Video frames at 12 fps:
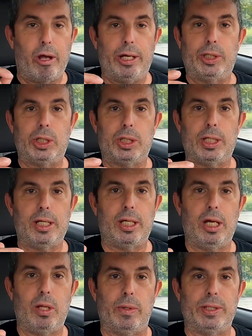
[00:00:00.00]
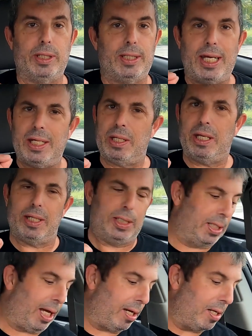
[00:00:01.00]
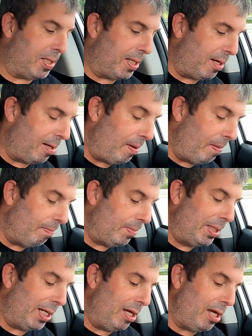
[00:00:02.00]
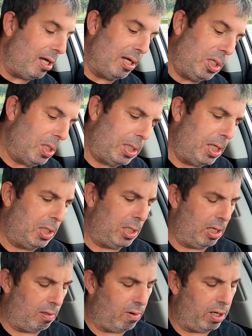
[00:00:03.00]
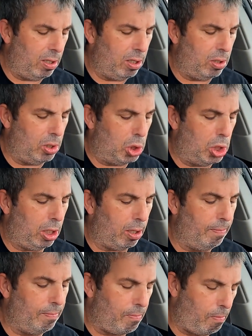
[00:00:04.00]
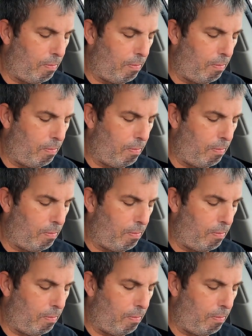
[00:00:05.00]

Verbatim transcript: It's just like the other ones. It takes like a second to to hit you. It just tastes like regular good chicken.